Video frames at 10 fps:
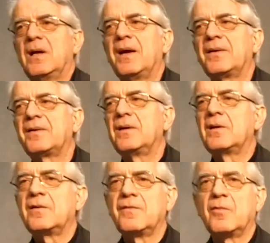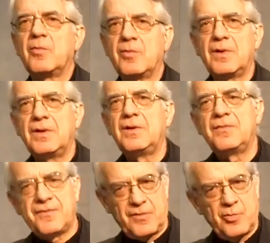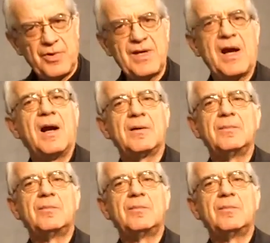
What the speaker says: I think if we are